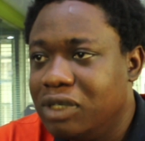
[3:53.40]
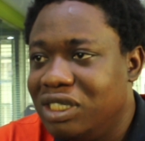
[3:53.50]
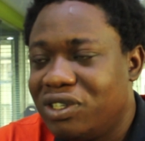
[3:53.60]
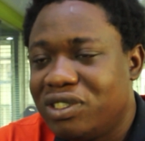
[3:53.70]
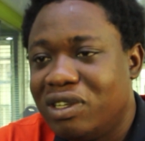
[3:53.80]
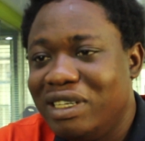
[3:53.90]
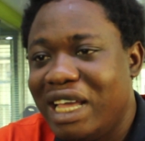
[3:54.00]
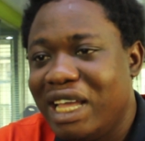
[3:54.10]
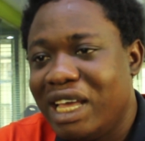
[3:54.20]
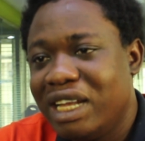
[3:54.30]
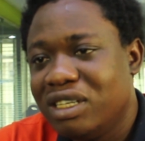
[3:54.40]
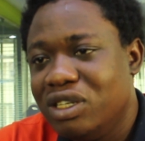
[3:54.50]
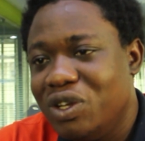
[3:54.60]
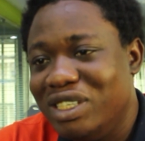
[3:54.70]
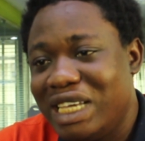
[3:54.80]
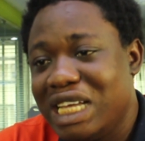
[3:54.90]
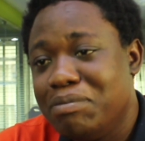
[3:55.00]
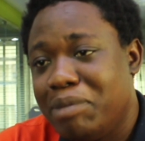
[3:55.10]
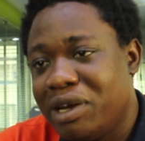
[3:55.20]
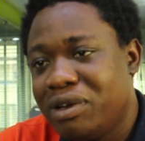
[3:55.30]
It's just not there yet. It's
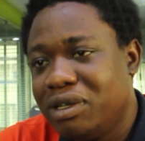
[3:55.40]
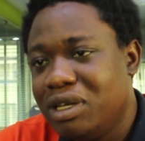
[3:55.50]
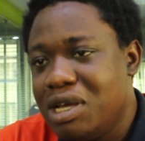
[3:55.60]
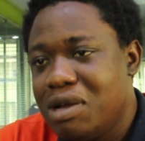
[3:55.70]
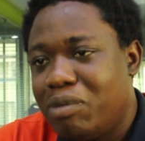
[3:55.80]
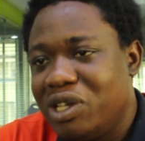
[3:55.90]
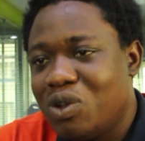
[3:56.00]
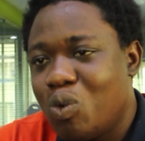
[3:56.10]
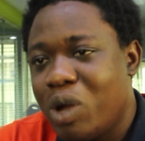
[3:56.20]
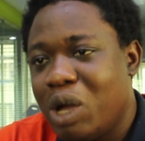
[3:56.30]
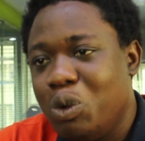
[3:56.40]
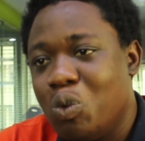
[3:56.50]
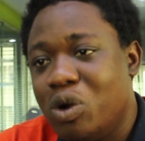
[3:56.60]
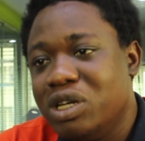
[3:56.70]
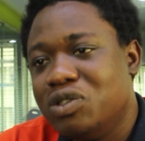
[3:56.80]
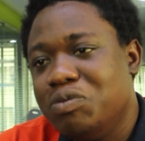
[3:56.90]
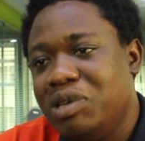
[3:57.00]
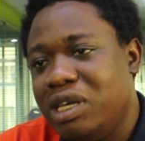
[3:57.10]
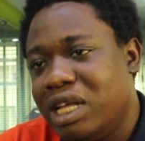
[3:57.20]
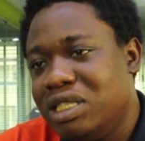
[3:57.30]
getting better, but it's not where we want it to
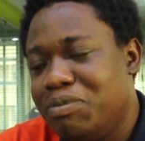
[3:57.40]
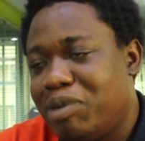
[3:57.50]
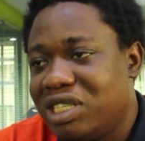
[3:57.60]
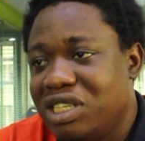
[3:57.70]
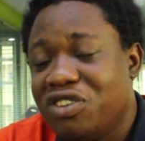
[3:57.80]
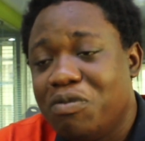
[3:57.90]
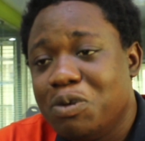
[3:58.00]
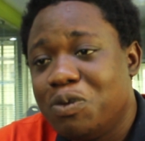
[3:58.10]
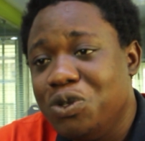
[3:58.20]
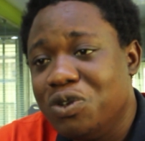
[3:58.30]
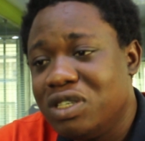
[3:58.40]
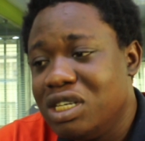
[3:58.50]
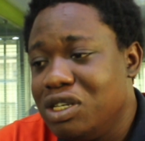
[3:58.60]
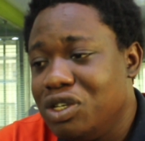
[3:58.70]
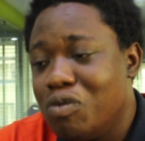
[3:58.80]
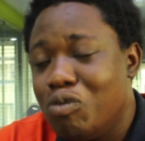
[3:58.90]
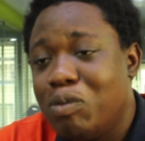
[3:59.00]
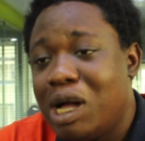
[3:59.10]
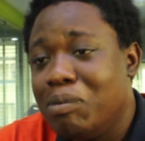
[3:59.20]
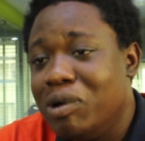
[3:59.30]
be yet. The percentage of people using, you know,
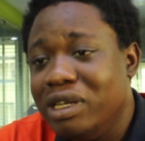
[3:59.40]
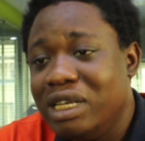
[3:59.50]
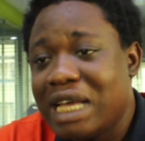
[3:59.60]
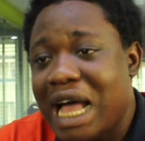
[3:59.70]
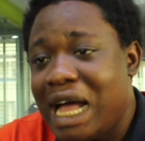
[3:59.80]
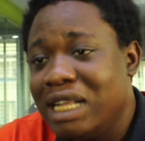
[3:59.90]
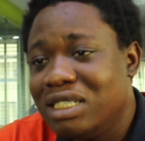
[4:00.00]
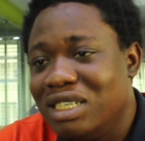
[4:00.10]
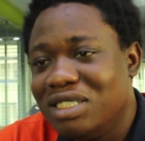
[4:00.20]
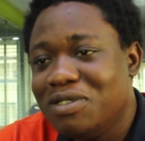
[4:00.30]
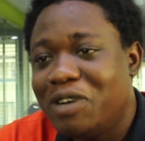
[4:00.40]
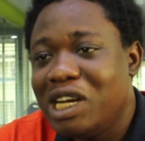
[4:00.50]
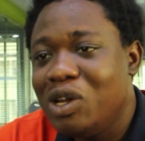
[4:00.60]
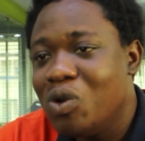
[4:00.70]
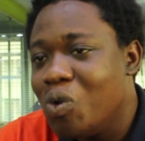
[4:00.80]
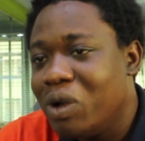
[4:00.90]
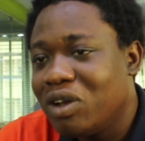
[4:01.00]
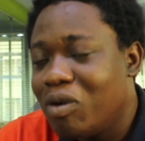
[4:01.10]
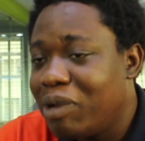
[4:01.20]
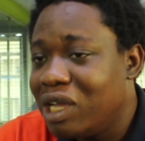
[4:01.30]
mobile money, cards, is still very low
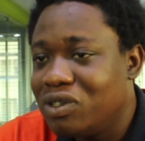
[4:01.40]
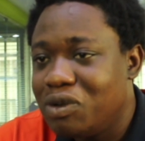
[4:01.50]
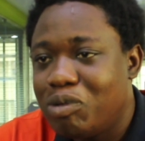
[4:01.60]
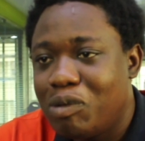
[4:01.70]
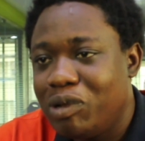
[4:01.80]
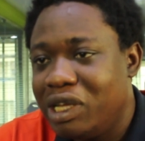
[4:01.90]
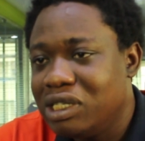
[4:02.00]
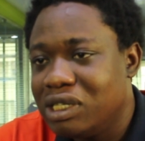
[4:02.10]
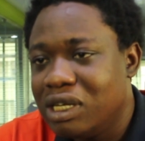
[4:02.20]
when compared to the population.